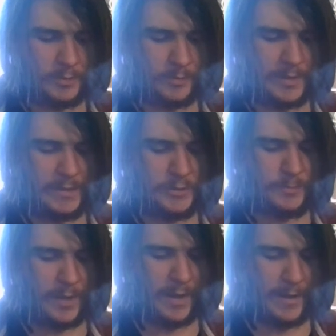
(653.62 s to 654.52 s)
No, each
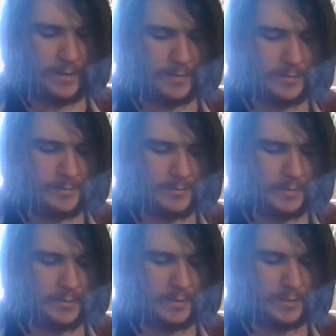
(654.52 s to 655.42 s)
pack
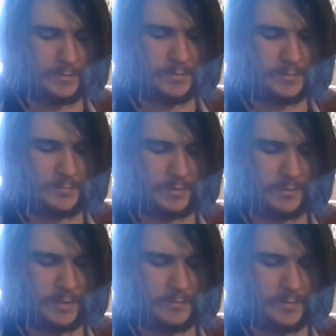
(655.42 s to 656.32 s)
contains.
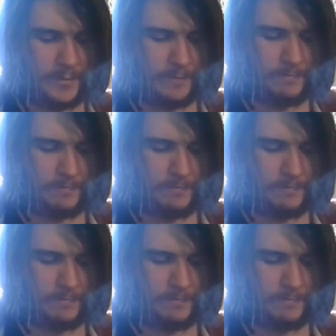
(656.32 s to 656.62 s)
That's right.